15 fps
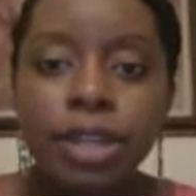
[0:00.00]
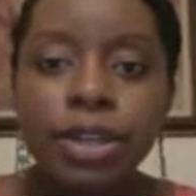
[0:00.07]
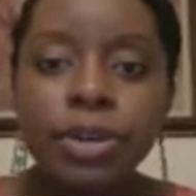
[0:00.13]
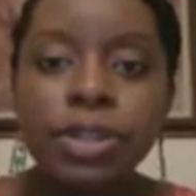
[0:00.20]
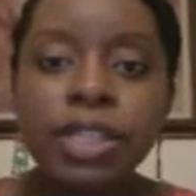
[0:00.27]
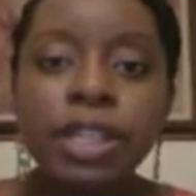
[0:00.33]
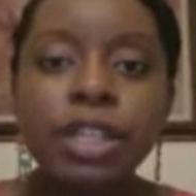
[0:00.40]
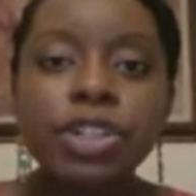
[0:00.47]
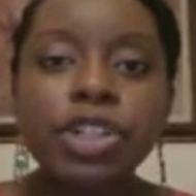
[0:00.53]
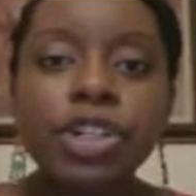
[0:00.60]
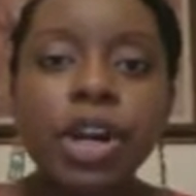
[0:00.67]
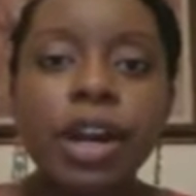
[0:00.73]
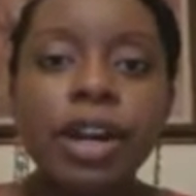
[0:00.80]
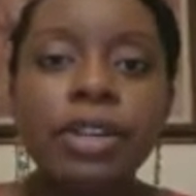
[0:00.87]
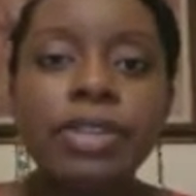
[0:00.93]
Using the
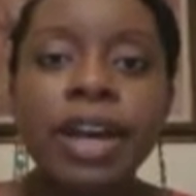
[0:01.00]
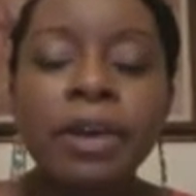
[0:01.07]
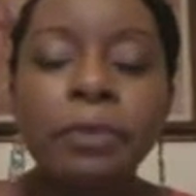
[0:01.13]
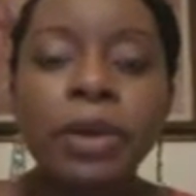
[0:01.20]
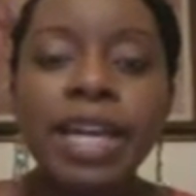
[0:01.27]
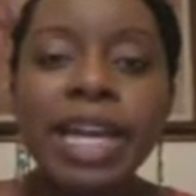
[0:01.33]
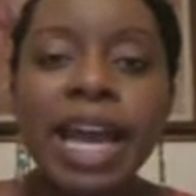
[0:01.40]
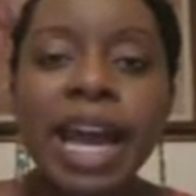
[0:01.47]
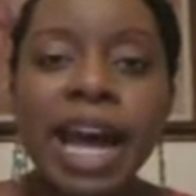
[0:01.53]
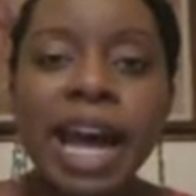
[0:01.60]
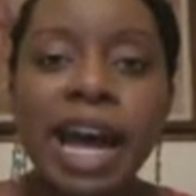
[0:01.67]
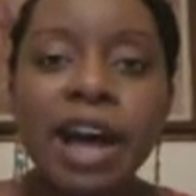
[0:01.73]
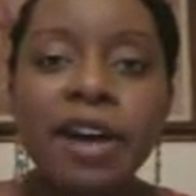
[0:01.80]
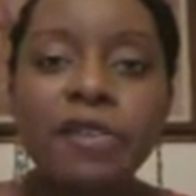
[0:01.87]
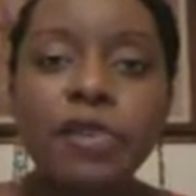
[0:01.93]
chart that we
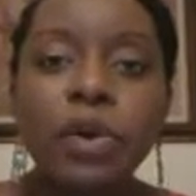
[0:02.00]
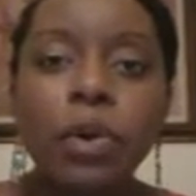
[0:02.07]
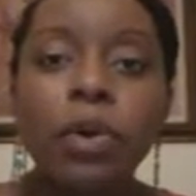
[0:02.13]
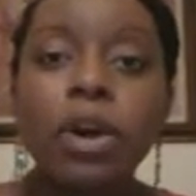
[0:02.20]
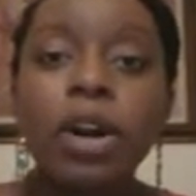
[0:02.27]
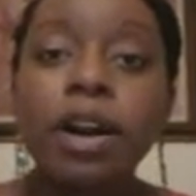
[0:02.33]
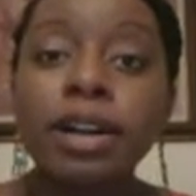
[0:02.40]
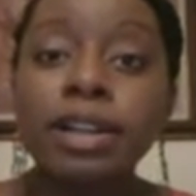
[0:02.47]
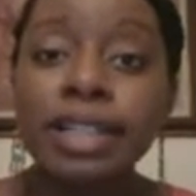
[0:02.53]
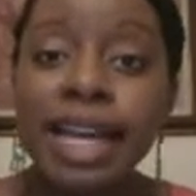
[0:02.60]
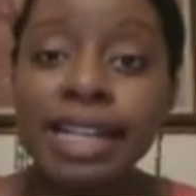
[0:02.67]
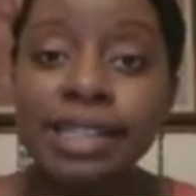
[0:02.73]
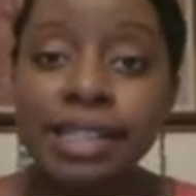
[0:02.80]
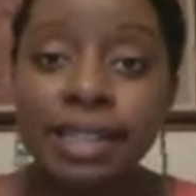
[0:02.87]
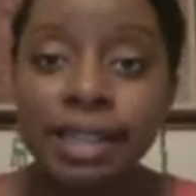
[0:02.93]
have on our
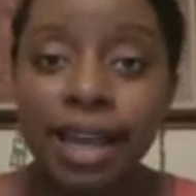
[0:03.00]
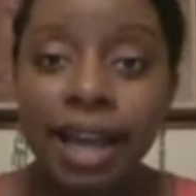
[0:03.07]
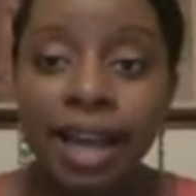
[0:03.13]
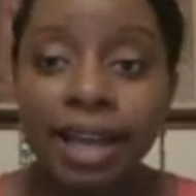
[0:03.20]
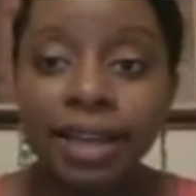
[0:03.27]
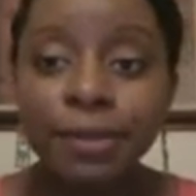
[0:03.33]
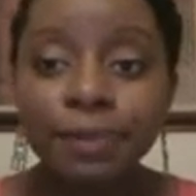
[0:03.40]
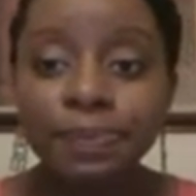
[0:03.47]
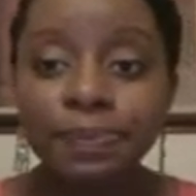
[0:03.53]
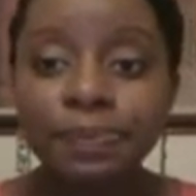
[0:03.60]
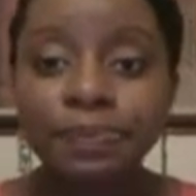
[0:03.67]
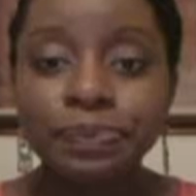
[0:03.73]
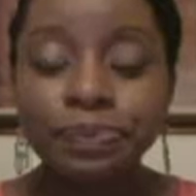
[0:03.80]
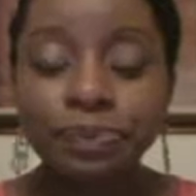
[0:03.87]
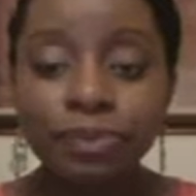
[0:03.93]
lesson guide,
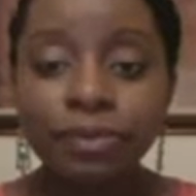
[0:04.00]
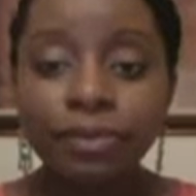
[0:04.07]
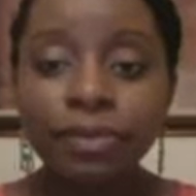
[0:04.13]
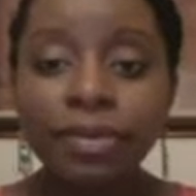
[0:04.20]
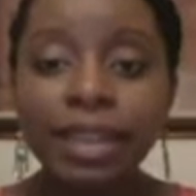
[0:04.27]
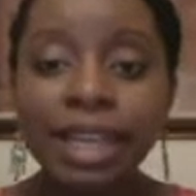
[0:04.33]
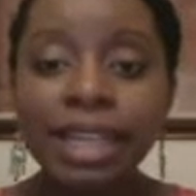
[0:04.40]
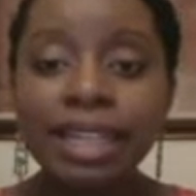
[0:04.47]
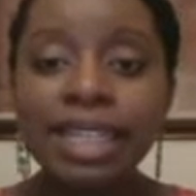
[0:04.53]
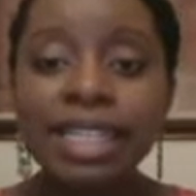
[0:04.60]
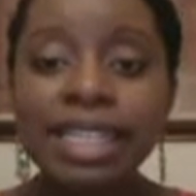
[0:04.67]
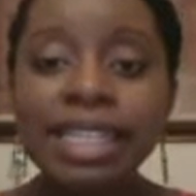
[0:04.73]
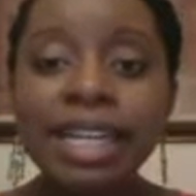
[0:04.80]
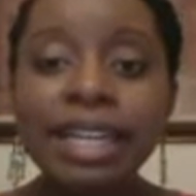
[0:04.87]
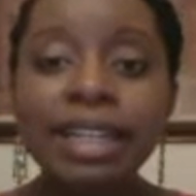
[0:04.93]

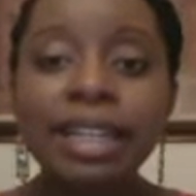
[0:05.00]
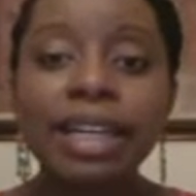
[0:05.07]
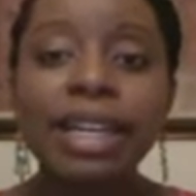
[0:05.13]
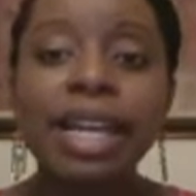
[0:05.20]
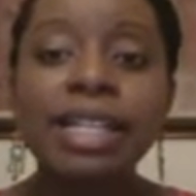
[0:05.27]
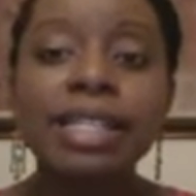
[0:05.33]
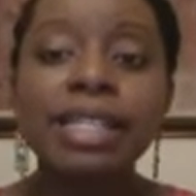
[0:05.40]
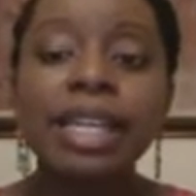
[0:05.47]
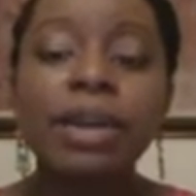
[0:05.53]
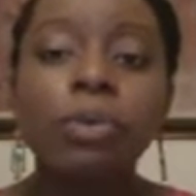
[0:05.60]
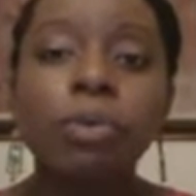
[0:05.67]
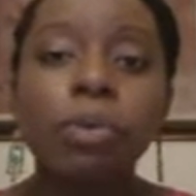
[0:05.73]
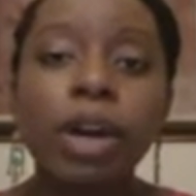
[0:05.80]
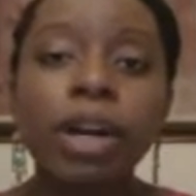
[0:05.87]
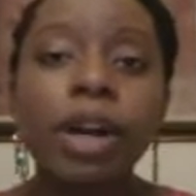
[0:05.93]
let's take a look and see
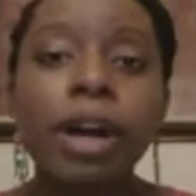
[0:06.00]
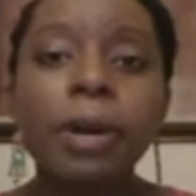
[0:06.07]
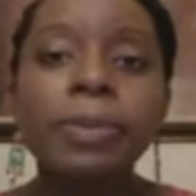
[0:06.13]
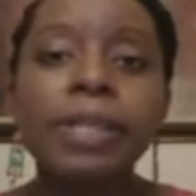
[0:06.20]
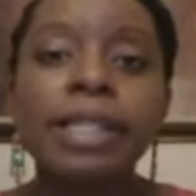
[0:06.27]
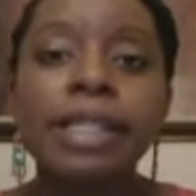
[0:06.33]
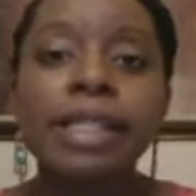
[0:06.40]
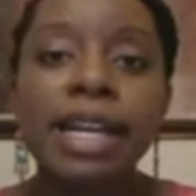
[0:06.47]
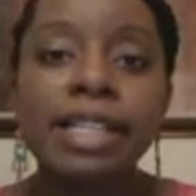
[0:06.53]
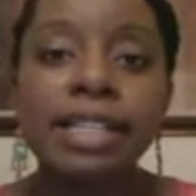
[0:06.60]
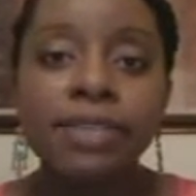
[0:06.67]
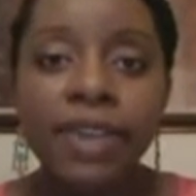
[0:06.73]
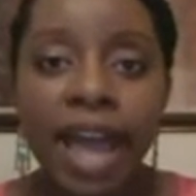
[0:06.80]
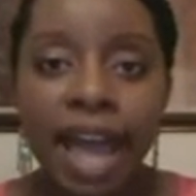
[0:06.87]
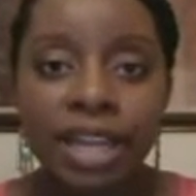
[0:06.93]
what are our
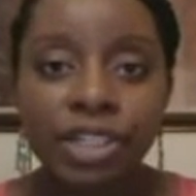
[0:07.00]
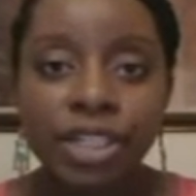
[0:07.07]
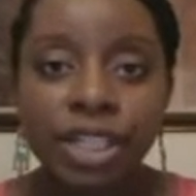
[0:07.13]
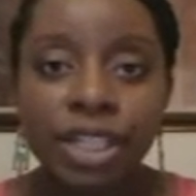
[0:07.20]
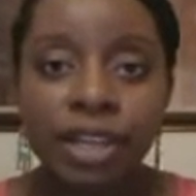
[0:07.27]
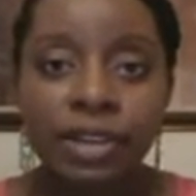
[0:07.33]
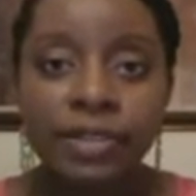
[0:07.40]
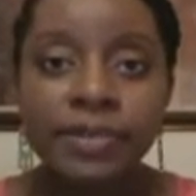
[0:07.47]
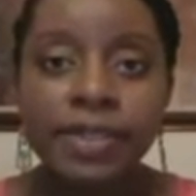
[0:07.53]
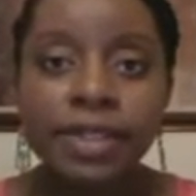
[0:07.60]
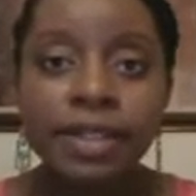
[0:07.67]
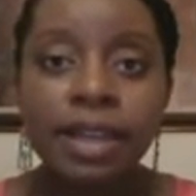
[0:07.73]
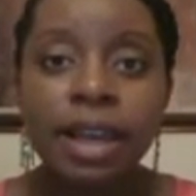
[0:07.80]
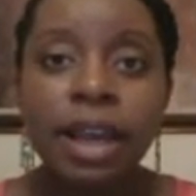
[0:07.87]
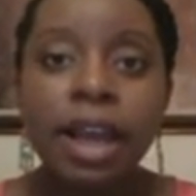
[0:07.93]
possessive adjectives
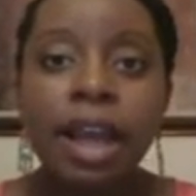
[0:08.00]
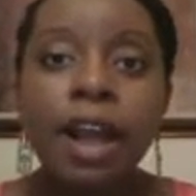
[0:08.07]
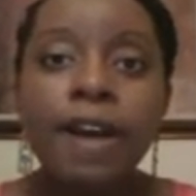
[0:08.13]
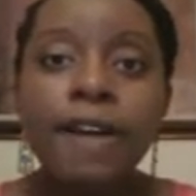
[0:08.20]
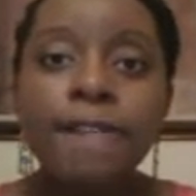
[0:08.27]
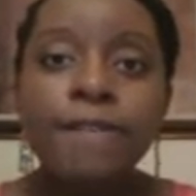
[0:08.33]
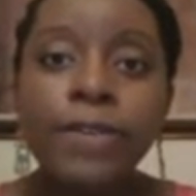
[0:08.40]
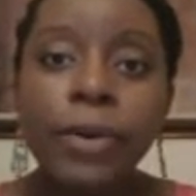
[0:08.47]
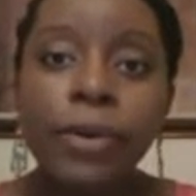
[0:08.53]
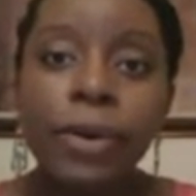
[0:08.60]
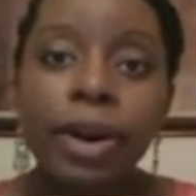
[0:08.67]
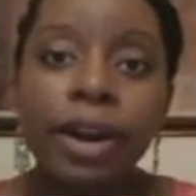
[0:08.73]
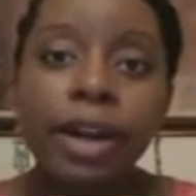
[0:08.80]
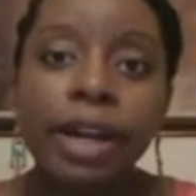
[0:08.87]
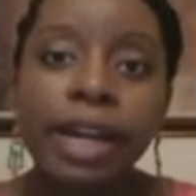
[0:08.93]

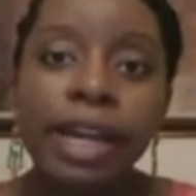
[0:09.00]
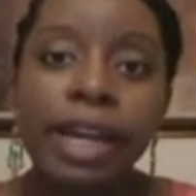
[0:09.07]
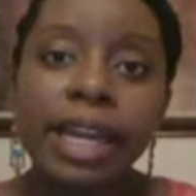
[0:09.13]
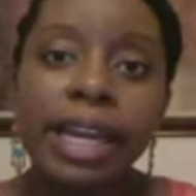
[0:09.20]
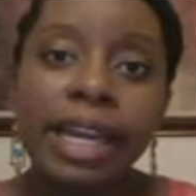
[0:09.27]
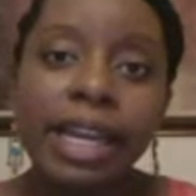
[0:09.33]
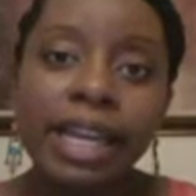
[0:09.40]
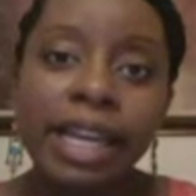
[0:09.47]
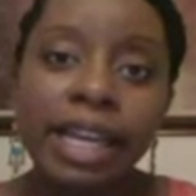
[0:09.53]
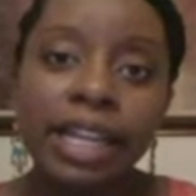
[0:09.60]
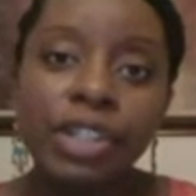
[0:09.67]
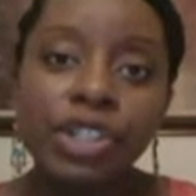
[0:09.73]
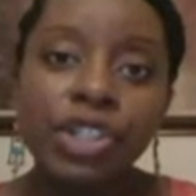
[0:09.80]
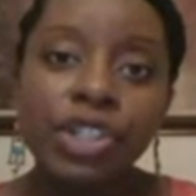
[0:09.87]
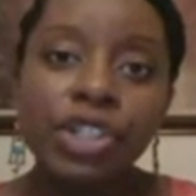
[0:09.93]
for
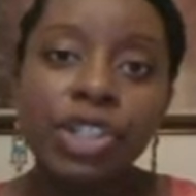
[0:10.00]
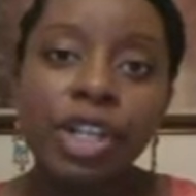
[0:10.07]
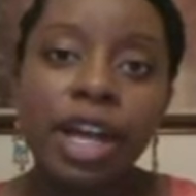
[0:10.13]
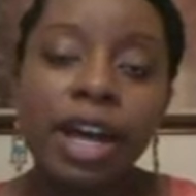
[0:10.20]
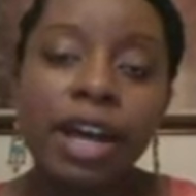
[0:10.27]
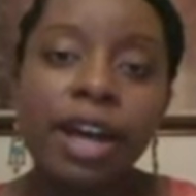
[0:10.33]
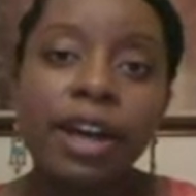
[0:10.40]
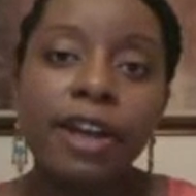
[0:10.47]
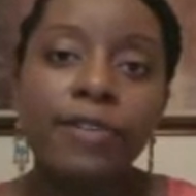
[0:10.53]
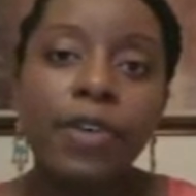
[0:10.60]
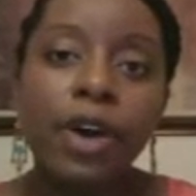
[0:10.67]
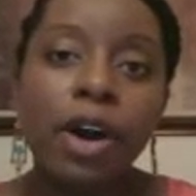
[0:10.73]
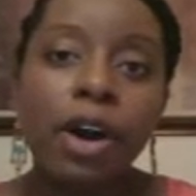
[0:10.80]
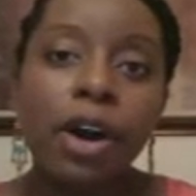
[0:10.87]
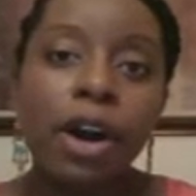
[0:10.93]
each of
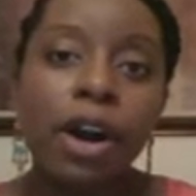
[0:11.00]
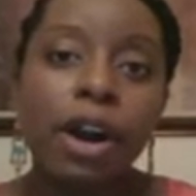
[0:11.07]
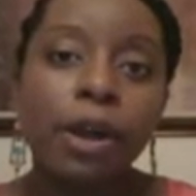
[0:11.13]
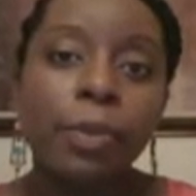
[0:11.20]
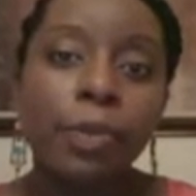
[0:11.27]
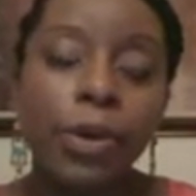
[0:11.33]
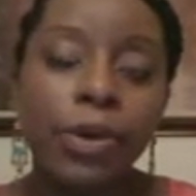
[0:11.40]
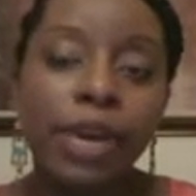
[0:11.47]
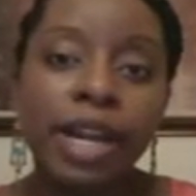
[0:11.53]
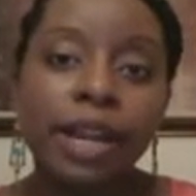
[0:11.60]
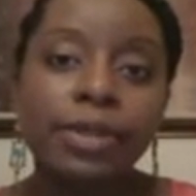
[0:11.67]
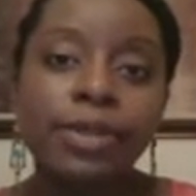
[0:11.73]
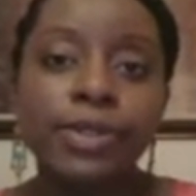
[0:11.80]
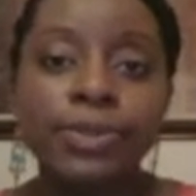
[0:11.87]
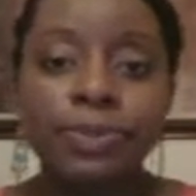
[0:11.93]
our
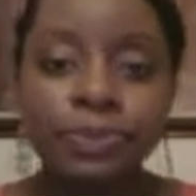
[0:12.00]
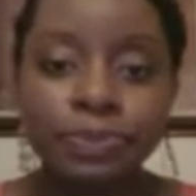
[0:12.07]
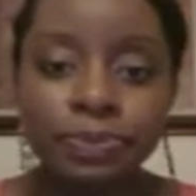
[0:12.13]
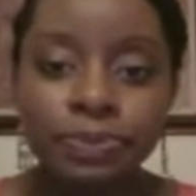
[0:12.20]
pronouns.